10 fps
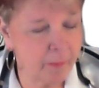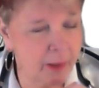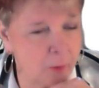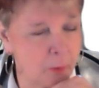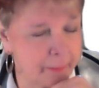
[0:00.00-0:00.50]

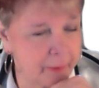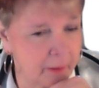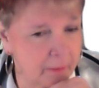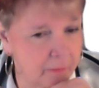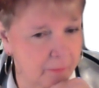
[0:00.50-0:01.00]

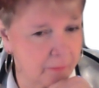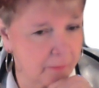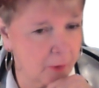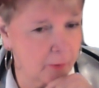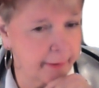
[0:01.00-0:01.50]
equipment
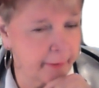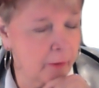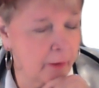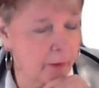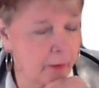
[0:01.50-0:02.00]
early
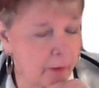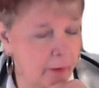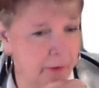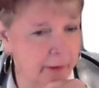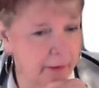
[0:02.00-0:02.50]
on,
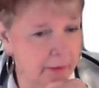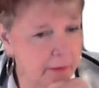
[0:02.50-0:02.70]
right?